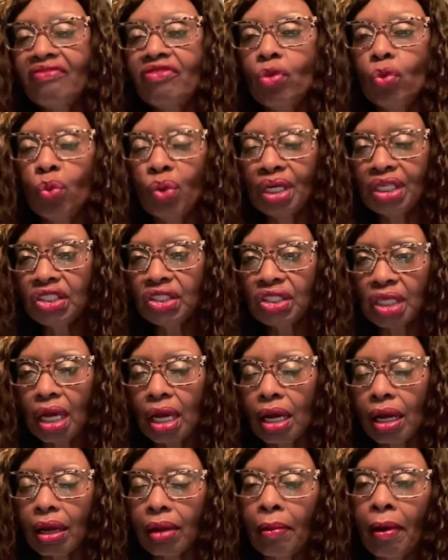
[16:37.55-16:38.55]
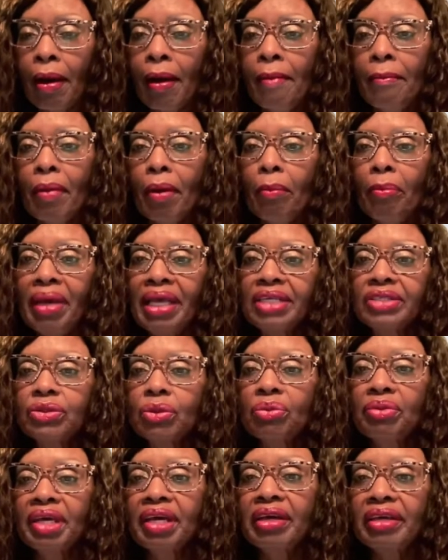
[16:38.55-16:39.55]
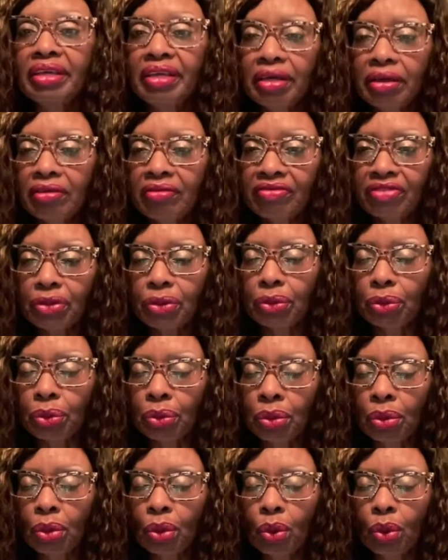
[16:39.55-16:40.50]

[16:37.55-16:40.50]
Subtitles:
for one job, but based on their interview,